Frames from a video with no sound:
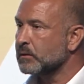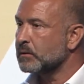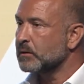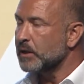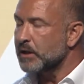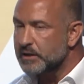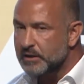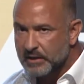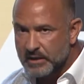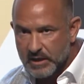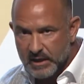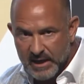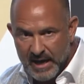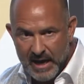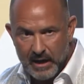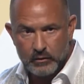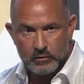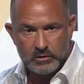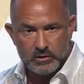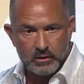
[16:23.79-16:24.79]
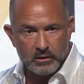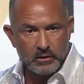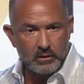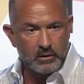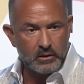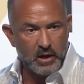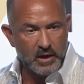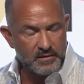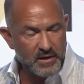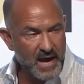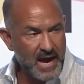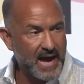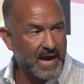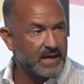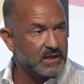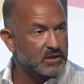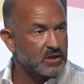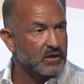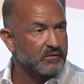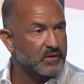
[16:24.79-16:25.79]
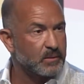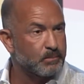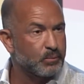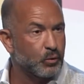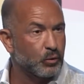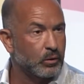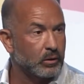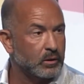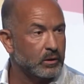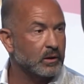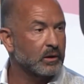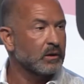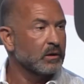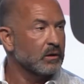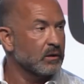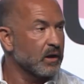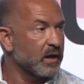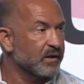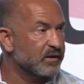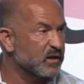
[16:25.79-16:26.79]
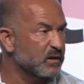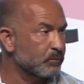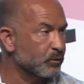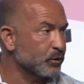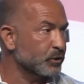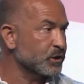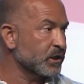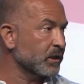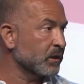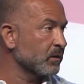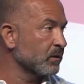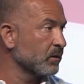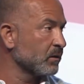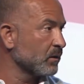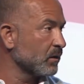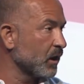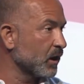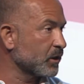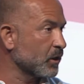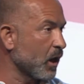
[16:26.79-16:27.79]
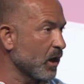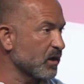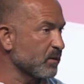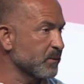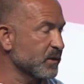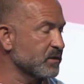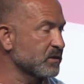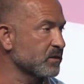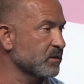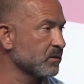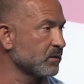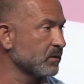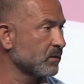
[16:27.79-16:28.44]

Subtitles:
into the account and the hands of the poor and the emerging economies.